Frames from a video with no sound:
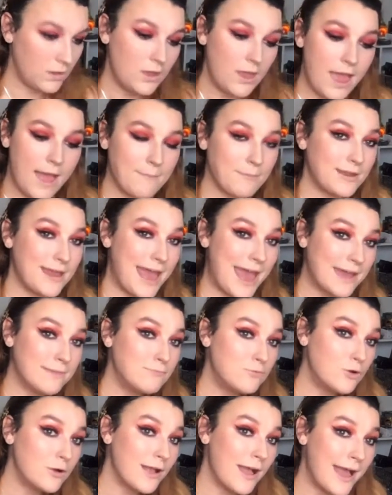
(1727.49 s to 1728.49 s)
I'm going to add
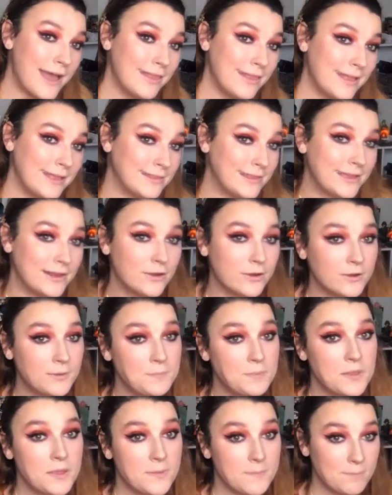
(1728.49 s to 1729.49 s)
more highlight later,
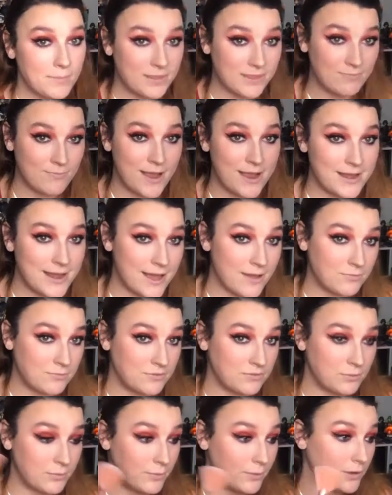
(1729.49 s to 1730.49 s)
but right now this
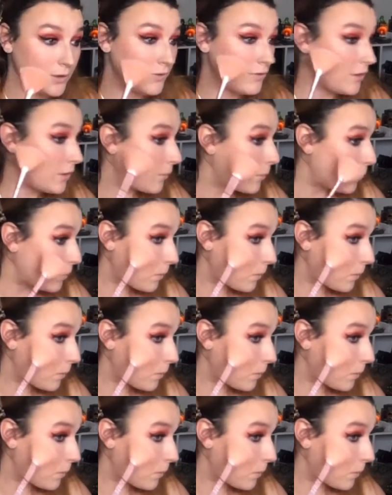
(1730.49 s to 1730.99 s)
is what we're going to do.